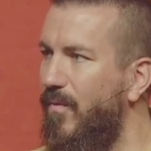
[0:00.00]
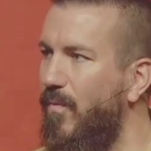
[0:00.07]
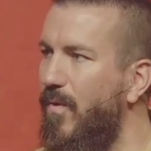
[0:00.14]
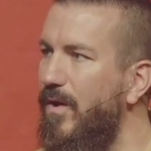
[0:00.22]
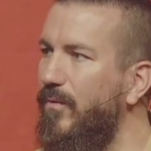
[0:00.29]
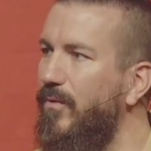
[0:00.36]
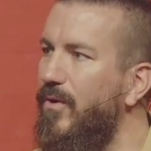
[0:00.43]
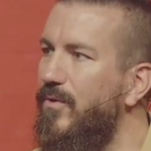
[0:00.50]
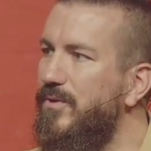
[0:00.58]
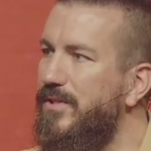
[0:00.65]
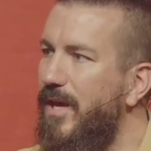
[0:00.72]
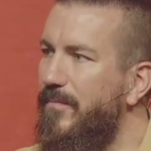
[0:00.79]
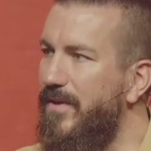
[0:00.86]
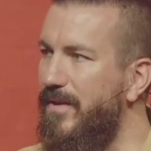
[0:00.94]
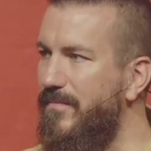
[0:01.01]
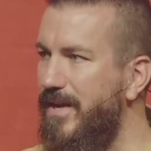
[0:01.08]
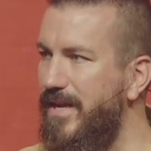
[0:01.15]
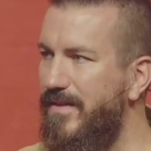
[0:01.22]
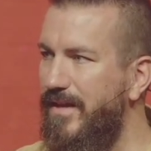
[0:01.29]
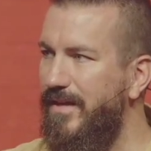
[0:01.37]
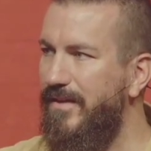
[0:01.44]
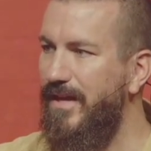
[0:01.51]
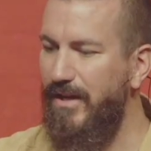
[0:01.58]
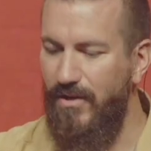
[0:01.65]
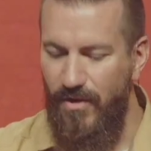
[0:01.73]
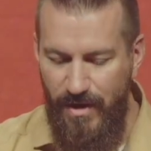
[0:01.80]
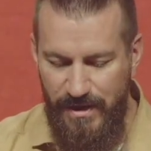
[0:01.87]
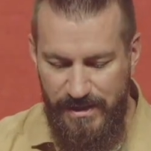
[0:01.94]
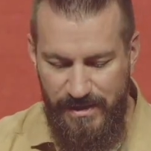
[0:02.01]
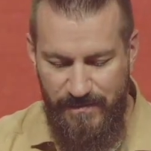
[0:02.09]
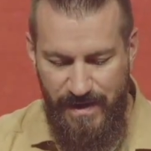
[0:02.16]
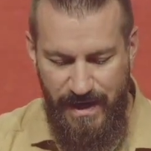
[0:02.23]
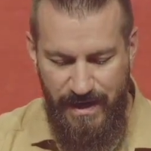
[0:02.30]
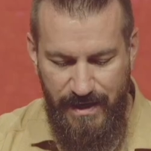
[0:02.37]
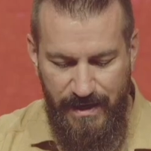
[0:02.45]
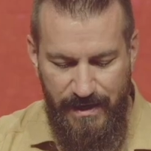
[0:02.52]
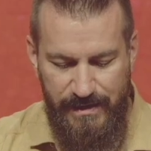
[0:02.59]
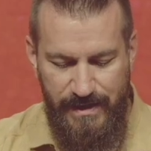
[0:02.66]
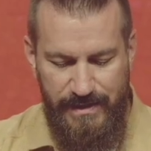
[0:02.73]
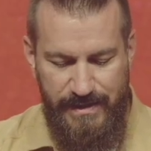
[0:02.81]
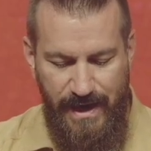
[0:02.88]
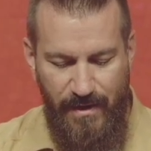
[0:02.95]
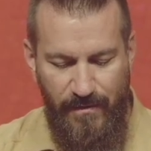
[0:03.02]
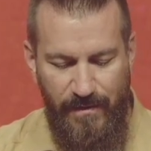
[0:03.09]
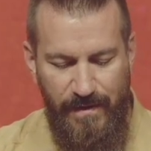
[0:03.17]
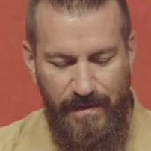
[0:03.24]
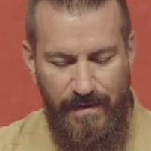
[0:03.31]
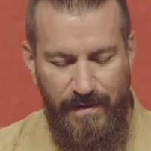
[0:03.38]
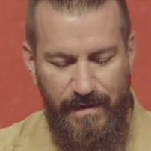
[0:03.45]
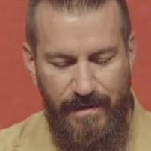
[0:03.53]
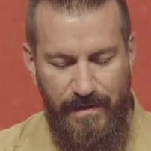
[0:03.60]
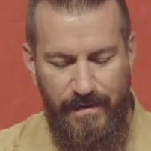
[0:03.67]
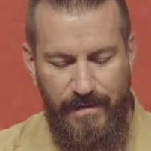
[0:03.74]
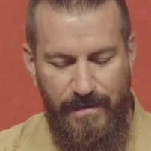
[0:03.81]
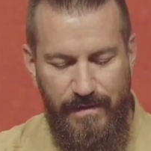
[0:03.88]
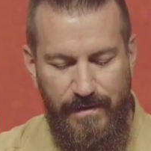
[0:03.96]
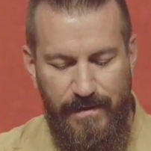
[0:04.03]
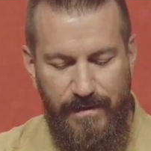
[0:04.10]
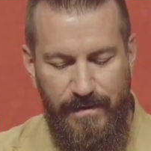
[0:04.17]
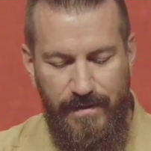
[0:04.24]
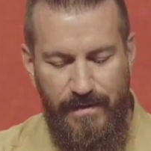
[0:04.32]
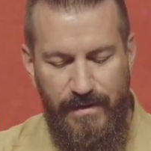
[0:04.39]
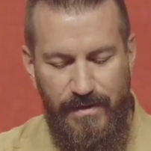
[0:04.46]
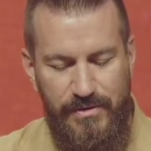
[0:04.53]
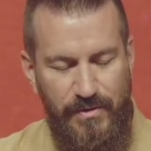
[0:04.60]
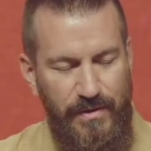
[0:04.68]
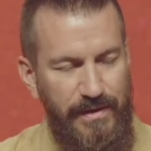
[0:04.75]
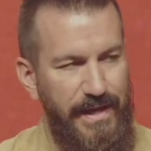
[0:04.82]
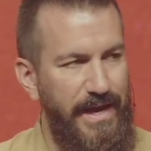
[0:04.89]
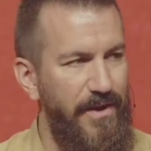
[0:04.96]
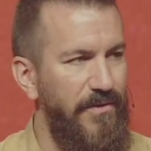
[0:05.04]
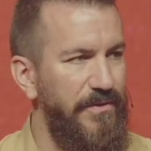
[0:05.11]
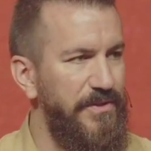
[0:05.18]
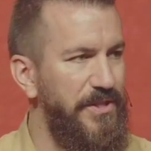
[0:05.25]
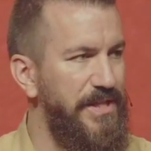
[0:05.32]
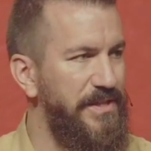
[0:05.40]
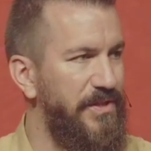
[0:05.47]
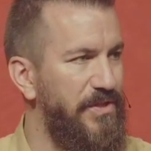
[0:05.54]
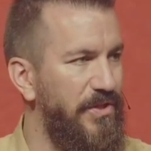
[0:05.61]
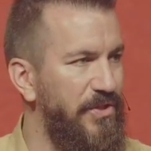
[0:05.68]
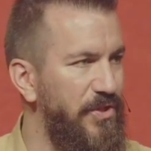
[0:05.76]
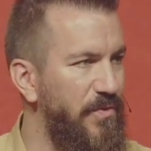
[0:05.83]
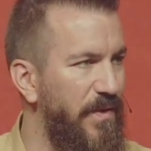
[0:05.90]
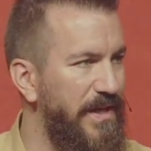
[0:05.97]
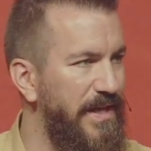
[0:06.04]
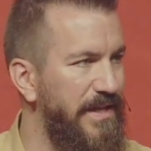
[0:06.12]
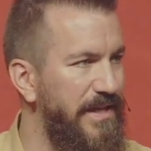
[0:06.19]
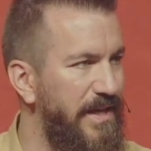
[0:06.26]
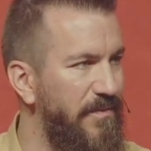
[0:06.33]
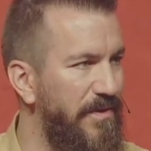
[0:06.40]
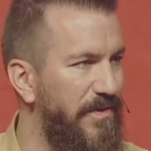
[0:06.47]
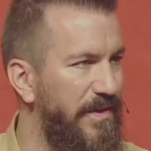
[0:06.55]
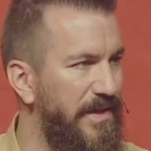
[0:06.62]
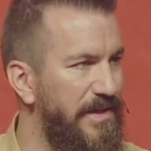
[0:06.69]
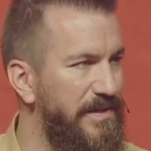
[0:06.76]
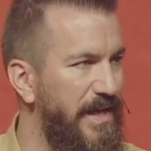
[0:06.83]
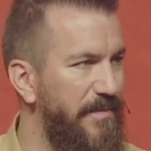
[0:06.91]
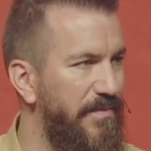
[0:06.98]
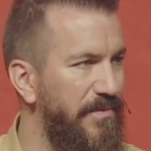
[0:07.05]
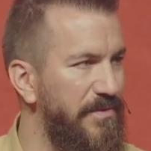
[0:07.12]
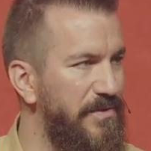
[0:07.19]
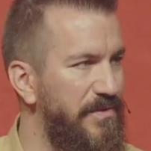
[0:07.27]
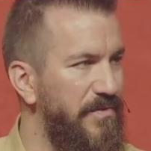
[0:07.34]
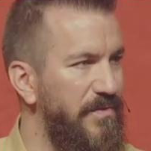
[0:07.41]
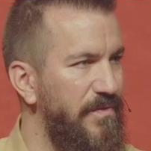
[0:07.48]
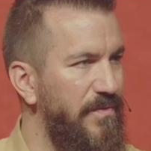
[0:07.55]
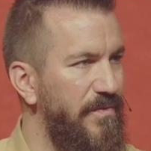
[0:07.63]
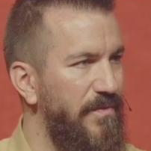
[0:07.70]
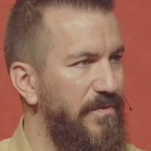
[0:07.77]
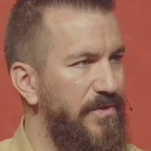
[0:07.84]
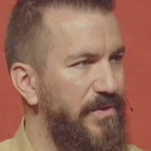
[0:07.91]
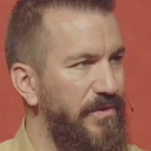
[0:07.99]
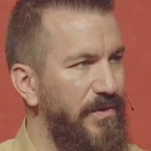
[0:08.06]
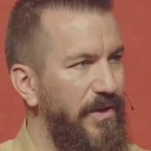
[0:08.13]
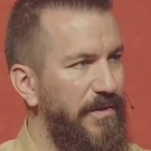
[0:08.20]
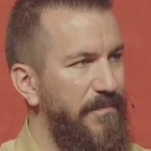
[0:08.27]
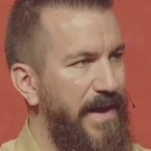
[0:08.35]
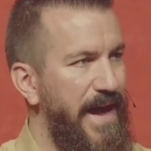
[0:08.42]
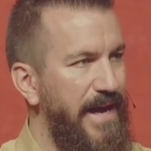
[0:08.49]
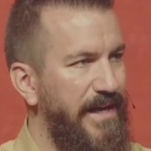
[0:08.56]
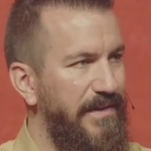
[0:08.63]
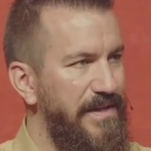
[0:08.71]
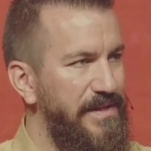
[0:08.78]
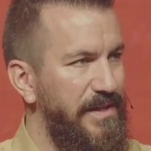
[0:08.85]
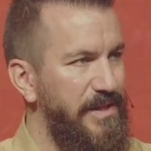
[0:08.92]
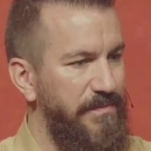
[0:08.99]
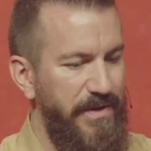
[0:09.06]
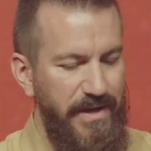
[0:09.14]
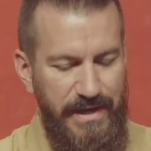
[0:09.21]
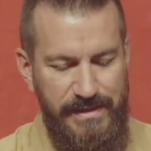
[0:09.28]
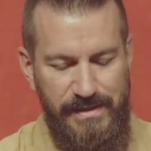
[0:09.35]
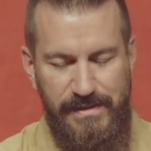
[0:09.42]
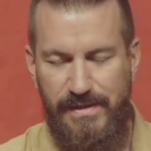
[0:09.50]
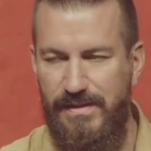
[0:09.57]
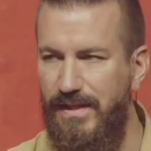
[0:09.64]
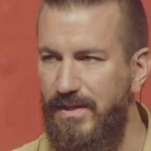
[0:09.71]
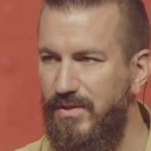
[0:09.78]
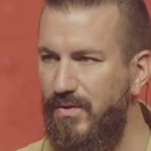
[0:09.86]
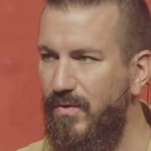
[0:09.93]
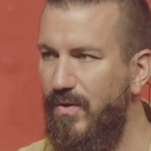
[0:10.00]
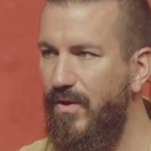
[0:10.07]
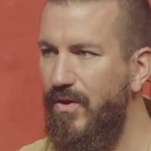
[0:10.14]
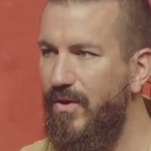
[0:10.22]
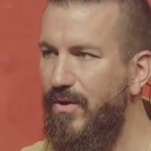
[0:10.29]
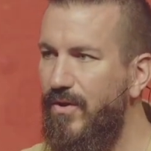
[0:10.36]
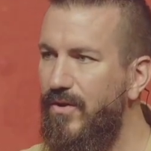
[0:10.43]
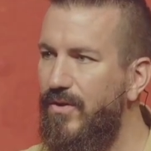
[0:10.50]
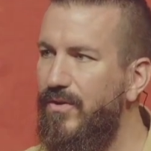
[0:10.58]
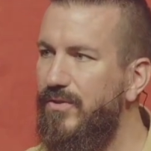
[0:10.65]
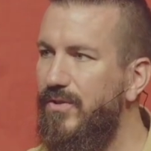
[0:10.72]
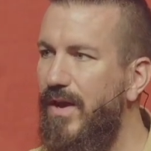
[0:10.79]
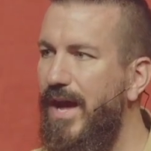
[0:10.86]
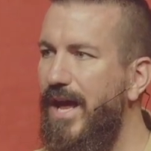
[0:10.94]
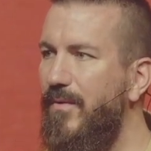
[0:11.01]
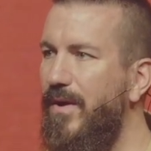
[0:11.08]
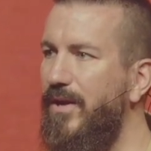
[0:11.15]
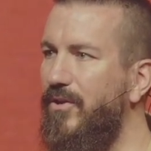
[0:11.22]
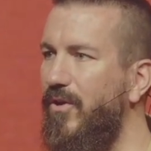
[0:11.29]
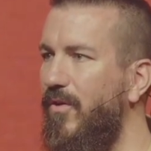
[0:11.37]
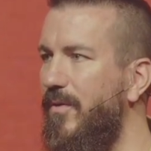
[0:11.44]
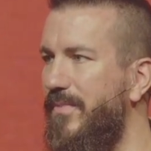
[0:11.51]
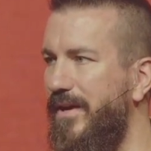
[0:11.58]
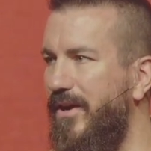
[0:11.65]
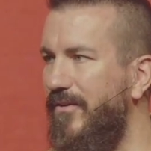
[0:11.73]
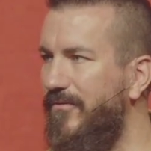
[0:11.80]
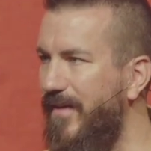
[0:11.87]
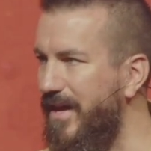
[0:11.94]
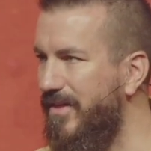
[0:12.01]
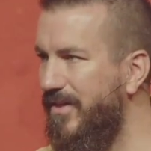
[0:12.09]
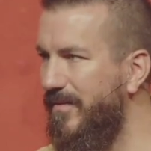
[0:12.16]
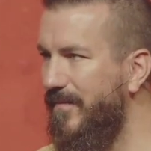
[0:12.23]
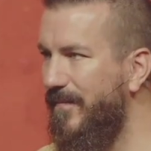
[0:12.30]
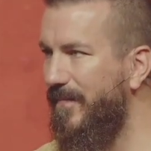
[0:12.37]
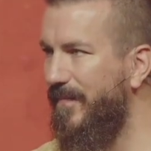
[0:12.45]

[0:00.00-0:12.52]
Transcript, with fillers: What rose up in me that, that caused me to doubt? To allow Jesus to do what he did with the disciples, to, to look back at these experiences and say, So, so, how do I grow a bigger faith?